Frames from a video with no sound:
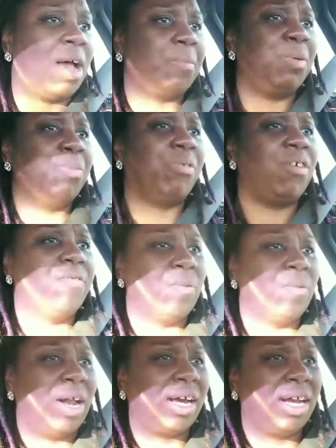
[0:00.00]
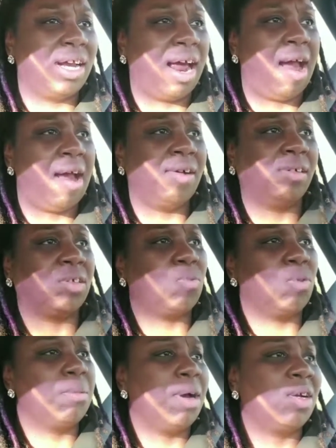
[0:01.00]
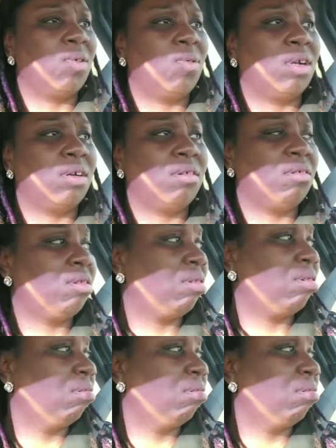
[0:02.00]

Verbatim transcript: take some ibuprofen when I get in the house. One of my daughters.